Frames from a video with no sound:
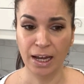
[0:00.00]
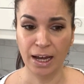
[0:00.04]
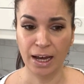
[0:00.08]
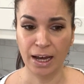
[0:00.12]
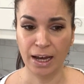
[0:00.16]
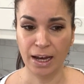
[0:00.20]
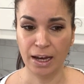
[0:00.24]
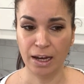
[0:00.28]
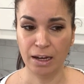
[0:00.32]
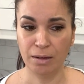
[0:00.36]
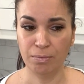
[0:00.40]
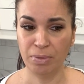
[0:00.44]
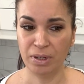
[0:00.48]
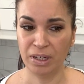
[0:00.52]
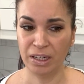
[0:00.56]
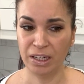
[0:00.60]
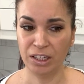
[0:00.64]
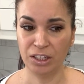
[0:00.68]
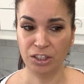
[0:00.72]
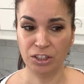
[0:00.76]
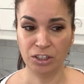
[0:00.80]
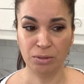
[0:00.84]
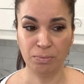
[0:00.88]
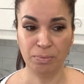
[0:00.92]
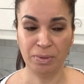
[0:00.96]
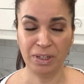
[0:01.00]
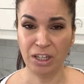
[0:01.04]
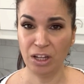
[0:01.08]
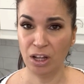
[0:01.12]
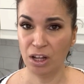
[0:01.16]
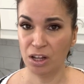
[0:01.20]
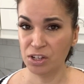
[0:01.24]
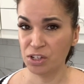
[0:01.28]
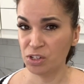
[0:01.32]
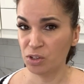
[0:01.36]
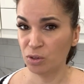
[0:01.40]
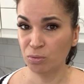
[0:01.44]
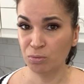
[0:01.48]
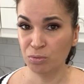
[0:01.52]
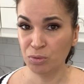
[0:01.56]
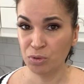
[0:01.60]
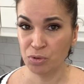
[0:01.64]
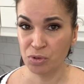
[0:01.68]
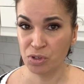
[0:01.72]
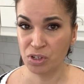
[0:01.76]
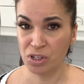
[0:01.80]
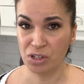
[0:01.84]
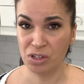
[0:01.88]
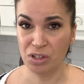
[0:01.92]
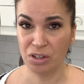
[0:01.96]
but it could be also
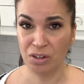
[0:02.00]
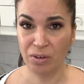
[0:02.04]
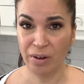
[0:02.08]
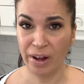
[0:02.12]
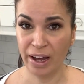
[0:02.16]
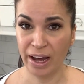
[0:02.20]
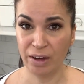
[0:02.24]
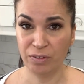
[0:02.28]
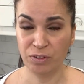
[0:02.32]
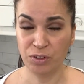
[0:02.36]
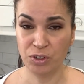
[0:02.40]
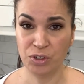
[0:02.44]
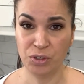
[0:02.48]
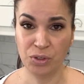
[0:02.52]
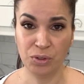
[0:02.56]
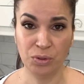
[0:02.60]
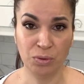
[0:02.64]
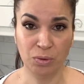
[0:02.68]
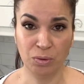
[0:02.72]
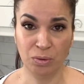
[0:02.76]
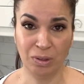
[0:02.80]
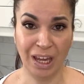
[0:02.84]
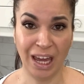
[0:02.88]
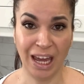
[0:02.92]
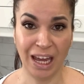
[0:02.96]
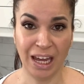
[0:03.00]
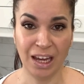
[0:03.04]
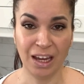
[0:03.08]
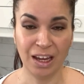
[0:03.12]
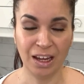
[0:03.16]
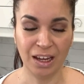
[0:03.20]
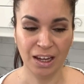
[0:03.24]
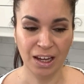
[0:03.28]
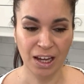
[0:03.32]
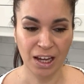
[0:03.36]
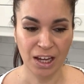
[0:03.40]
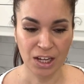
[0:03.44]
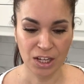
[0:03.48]
mousse, so you don't have to do cake.